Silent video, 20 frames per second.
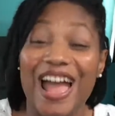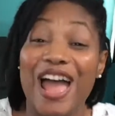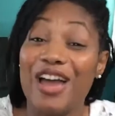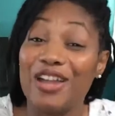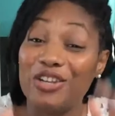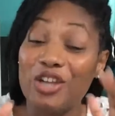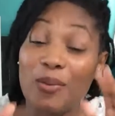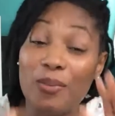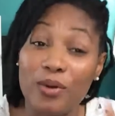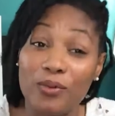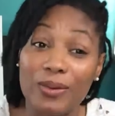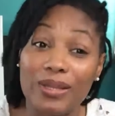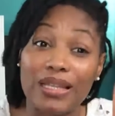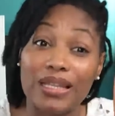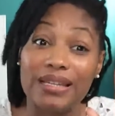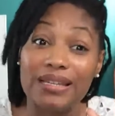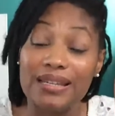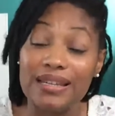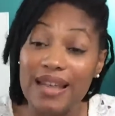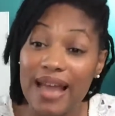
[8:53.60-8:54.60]
No, but
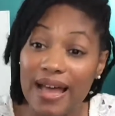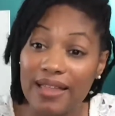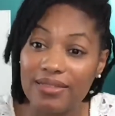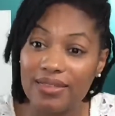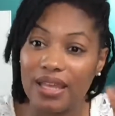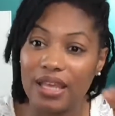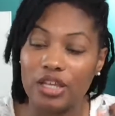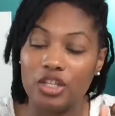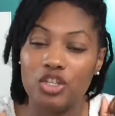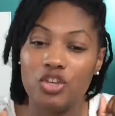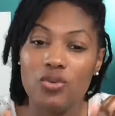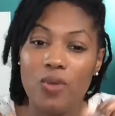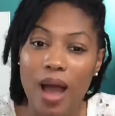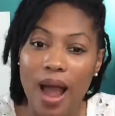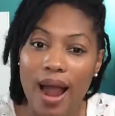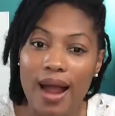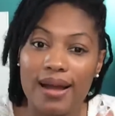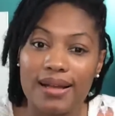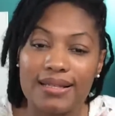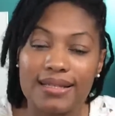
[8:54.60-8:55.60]
really, nothing. You
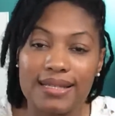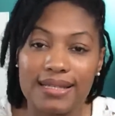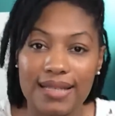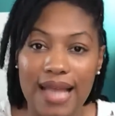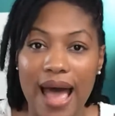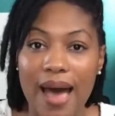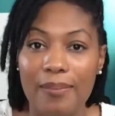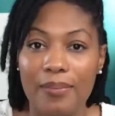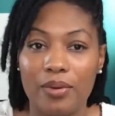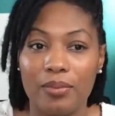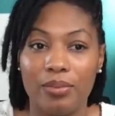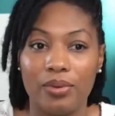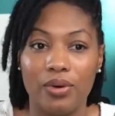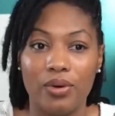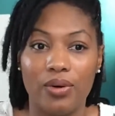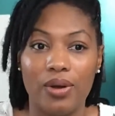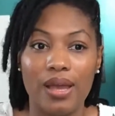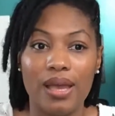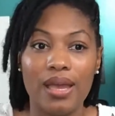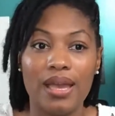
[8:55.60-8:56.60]
are
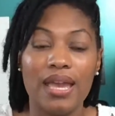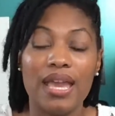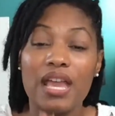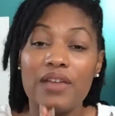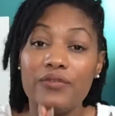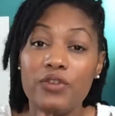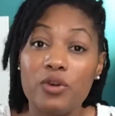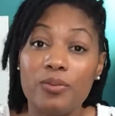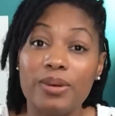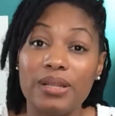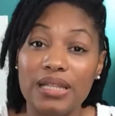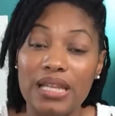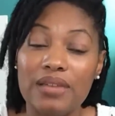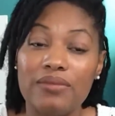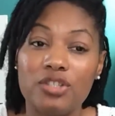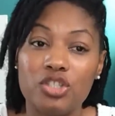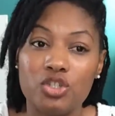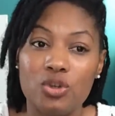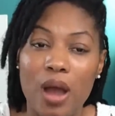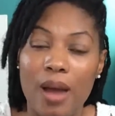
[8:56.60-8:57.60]
unstoppable if you believe
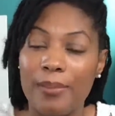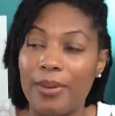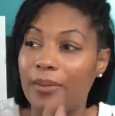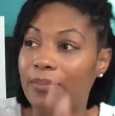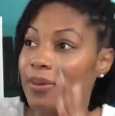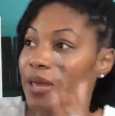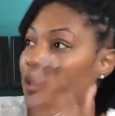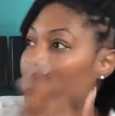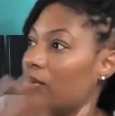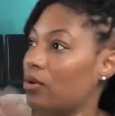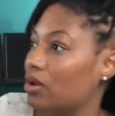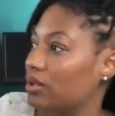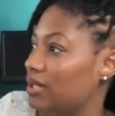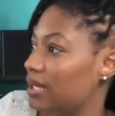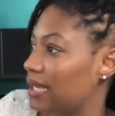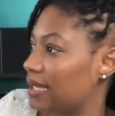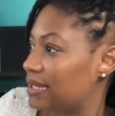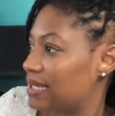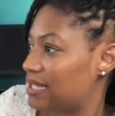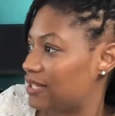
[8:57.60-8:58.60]
that you are. But people will look
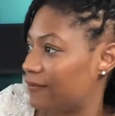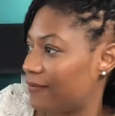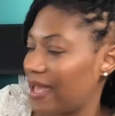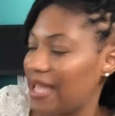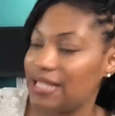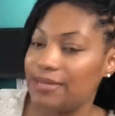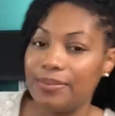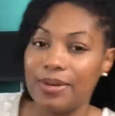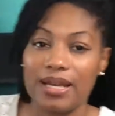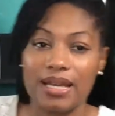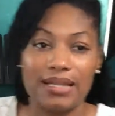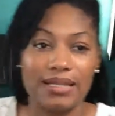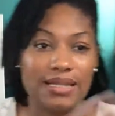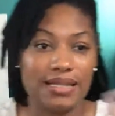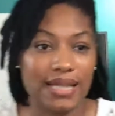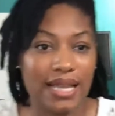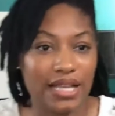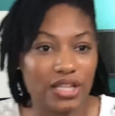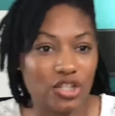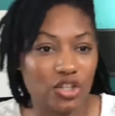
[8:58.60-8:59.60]
at this Facebook and this
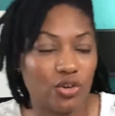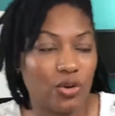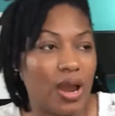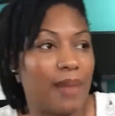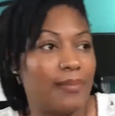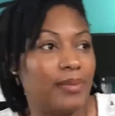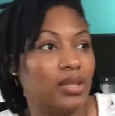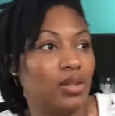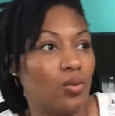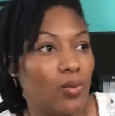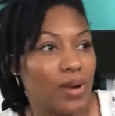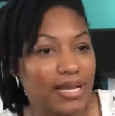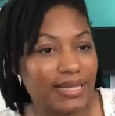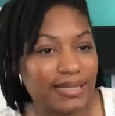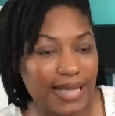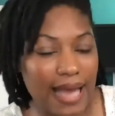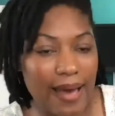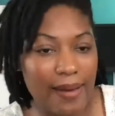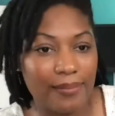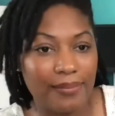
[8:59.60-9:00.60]
Instagram and the
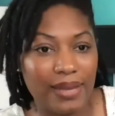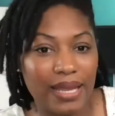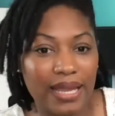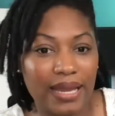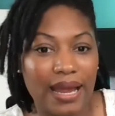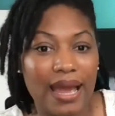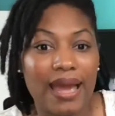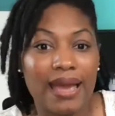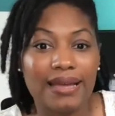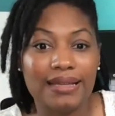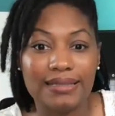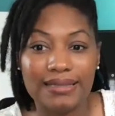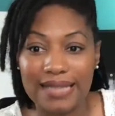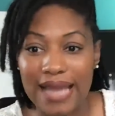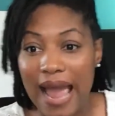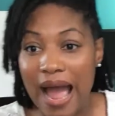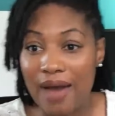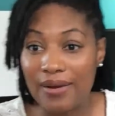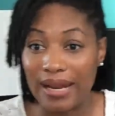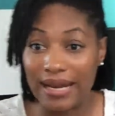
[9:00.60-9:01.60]
WhatsApp being
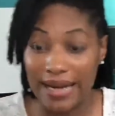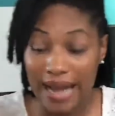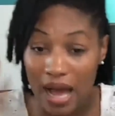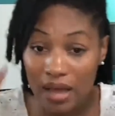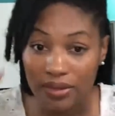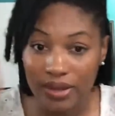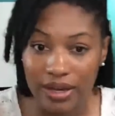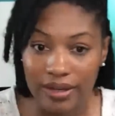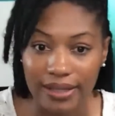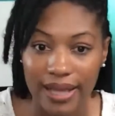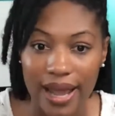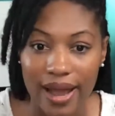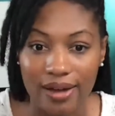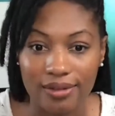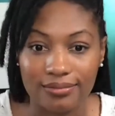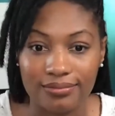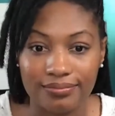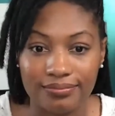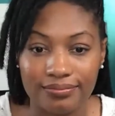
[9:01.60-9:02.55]
down, and now they're down.